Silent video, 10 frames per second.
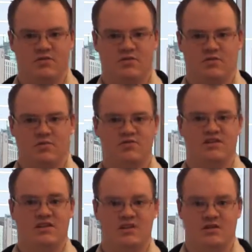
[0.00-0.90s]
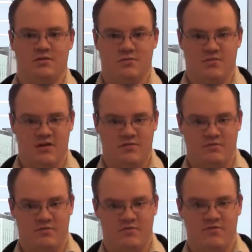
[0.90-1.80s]
towards that it
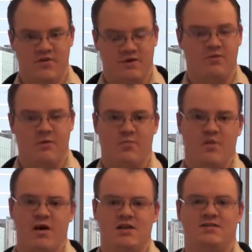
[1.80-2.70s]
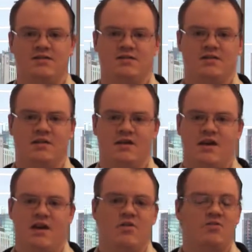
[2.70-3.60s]
very well might,
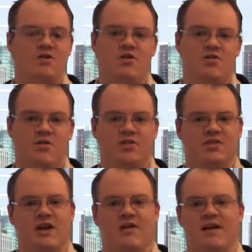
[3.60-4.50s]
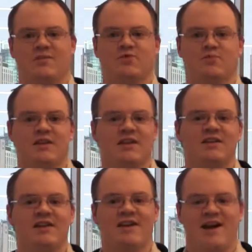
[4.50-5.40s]
and we don't know what the outcome will be.
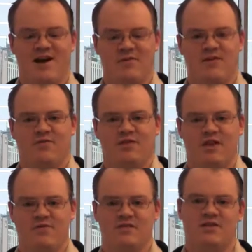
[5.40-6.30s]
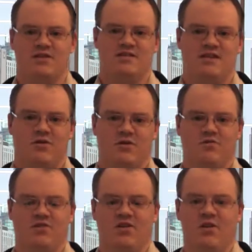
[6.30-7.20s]
However, there is a
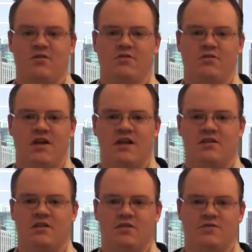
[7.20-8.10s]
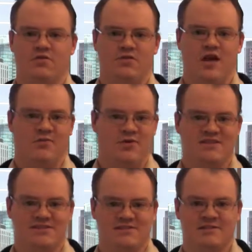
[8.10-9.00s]
hysterical denial of that for that
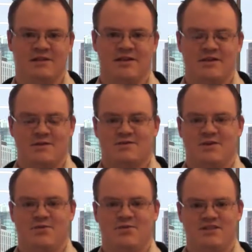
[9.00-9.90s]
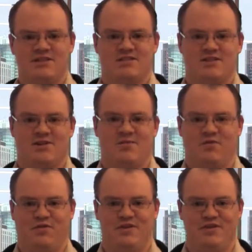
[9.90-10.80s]
reason. So this is the type
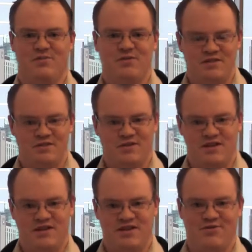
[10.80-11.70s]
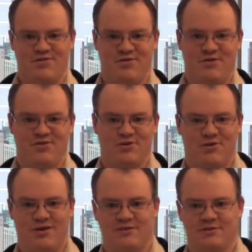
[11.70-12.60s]
of thing that we're intervening here on the
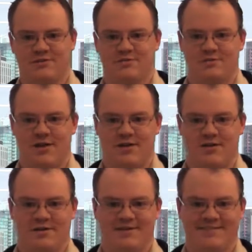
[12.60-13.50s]
ground, down under,